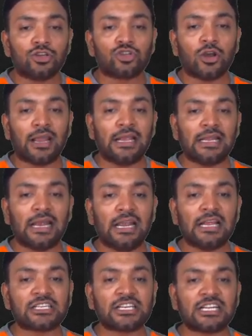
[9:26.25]
So in the
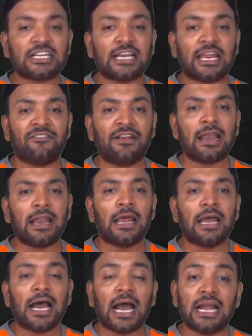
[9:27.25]
illustration given,
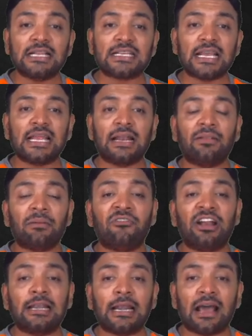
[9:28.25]
I'll say that the
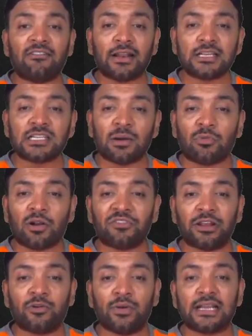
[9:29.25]
weighted average number
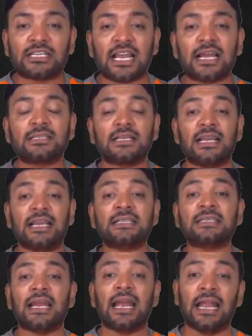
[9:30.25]
of equity shares is